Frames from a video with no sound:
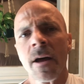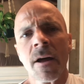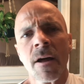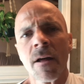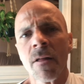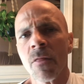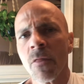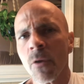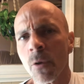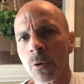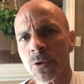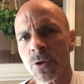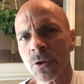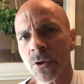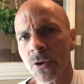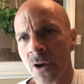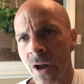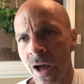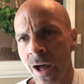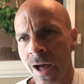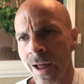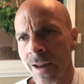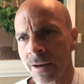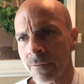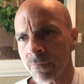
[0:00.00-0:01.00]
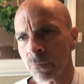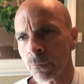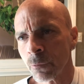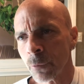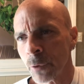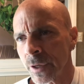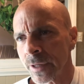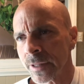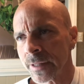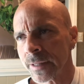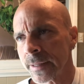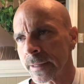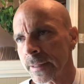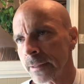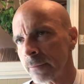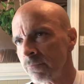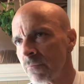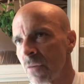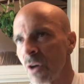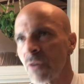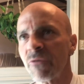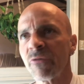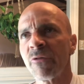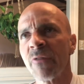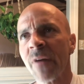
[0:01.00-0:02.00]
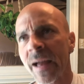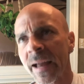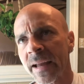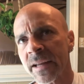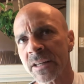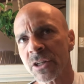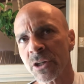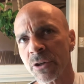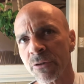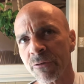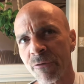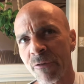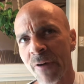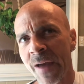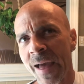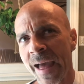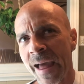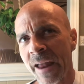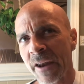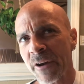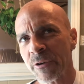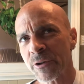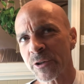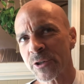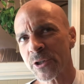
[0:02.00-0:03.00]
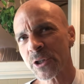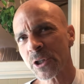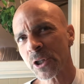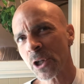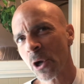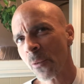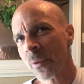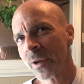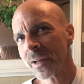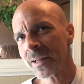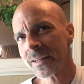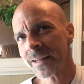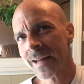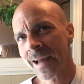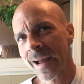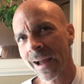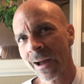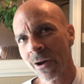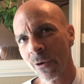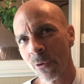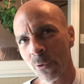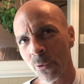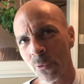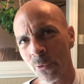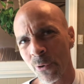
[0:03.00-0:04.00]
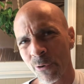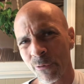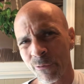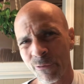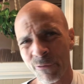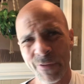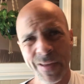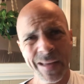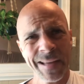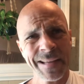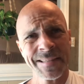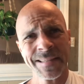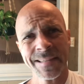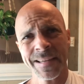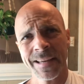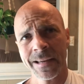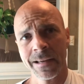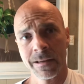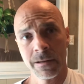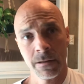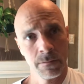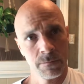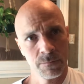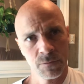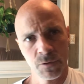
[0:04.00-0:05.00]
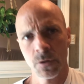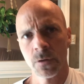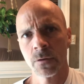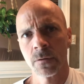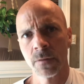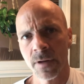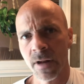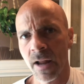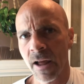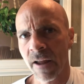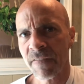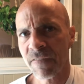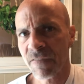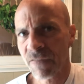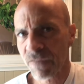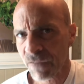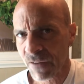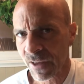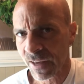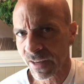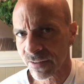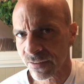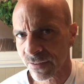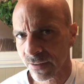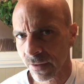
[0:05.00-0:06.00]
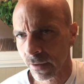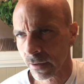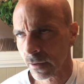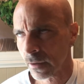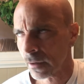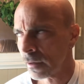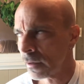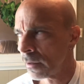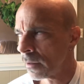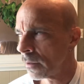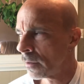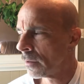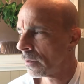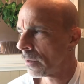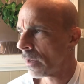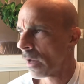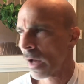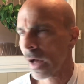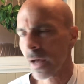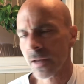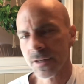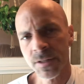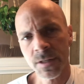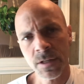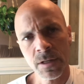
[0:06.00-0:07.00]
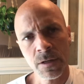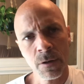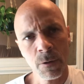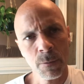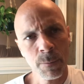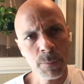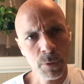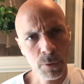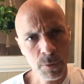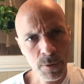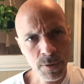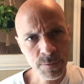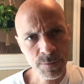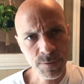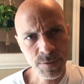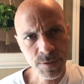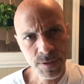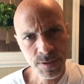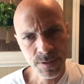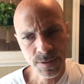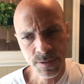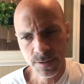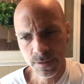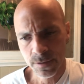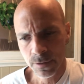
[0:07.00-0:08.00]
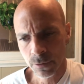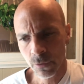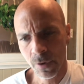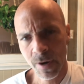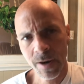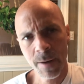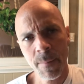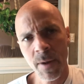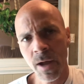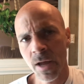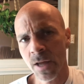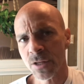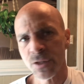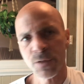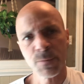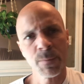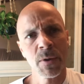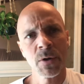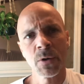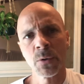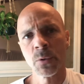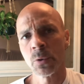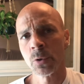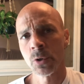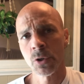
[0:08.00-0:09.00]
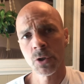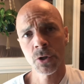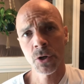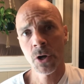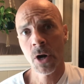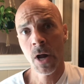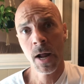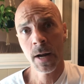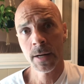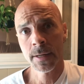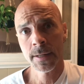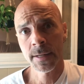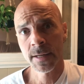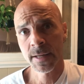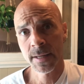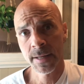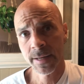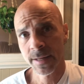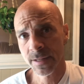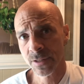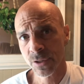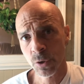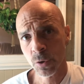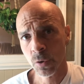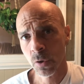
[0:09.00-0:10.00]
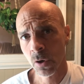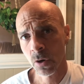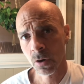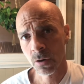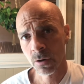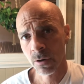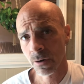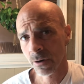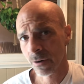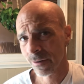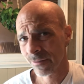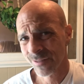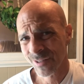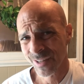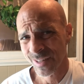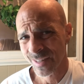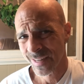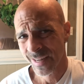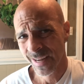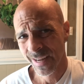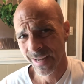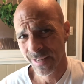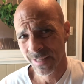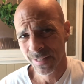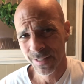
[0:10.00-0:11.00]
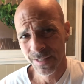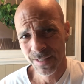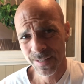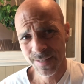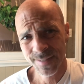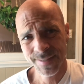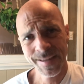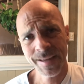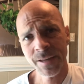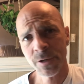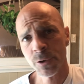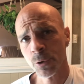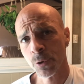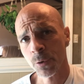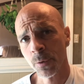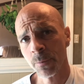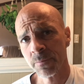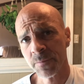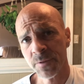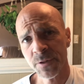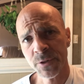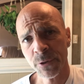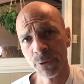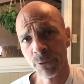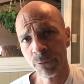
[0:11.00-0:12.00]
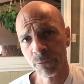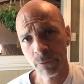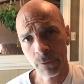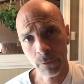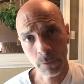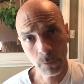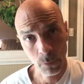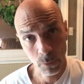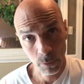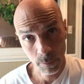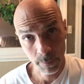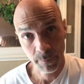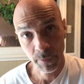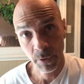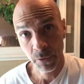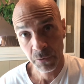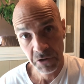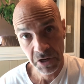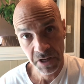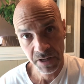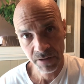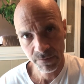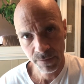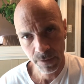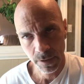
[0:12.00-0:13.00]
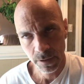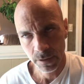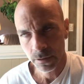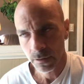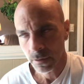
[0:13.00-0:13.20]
those are not really effective at slowing down or fixing, and certainly not fixing, osteoporosis. Grandma's bones are not going to get stronger if she takes Centrum Silver or Boniva,